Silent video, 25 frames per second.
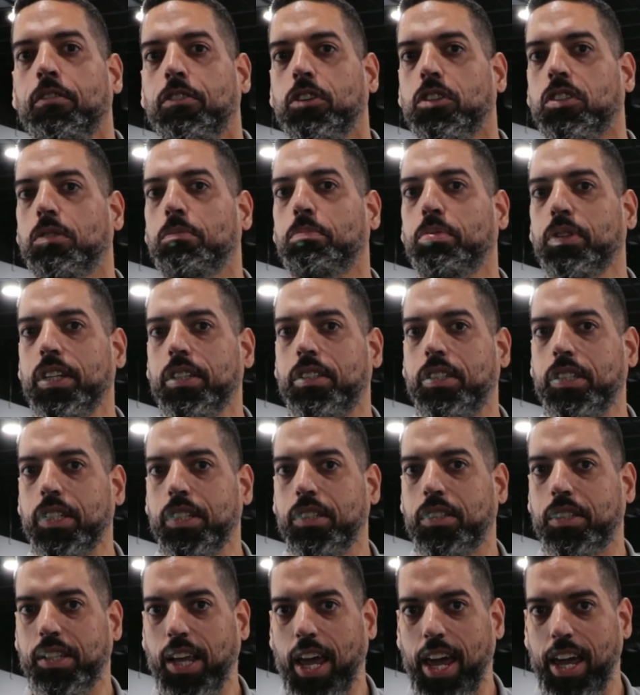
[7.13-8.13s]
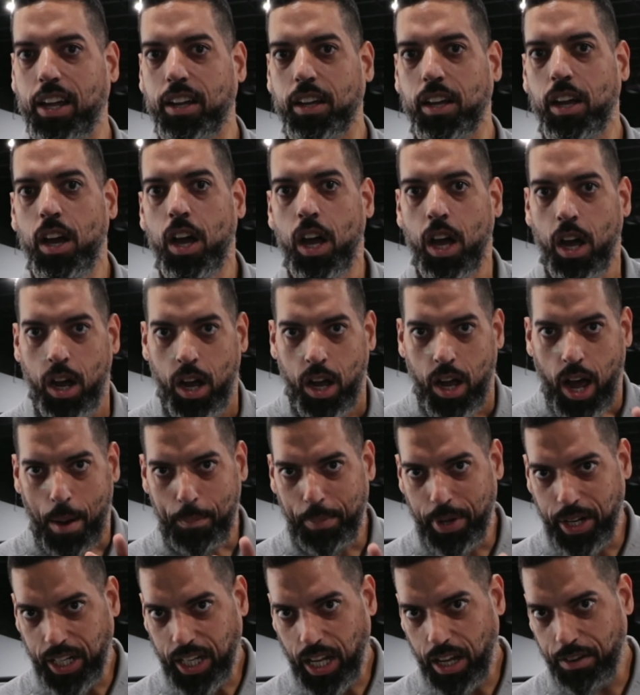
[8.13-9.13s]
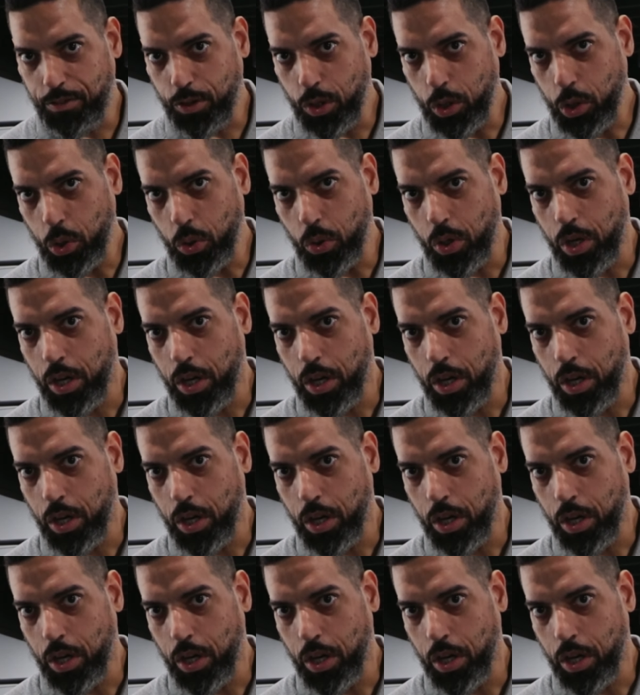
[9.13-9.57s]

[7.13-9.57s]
For simplicity's sake, I'm going to give you